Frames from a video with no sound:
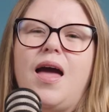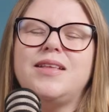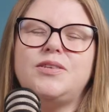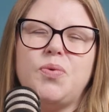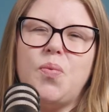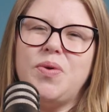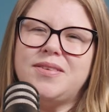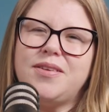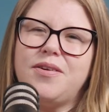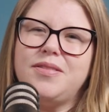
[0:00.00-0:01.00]
And so when we
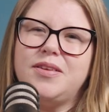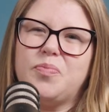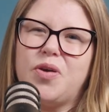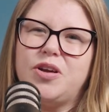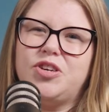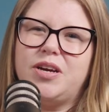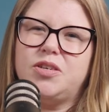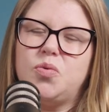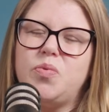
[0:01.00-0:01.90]
started this project,